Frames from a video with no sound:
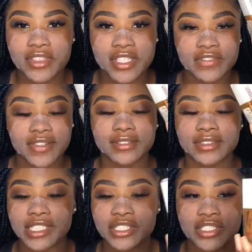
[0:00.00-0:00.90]
this
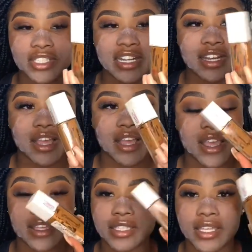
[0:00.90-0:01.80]
foundation. I
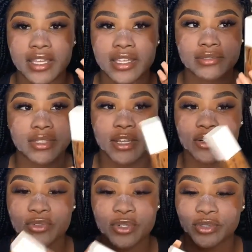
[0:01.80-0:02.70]
can't, I
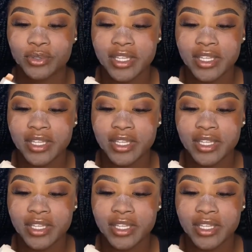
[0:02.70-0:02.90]
don't know.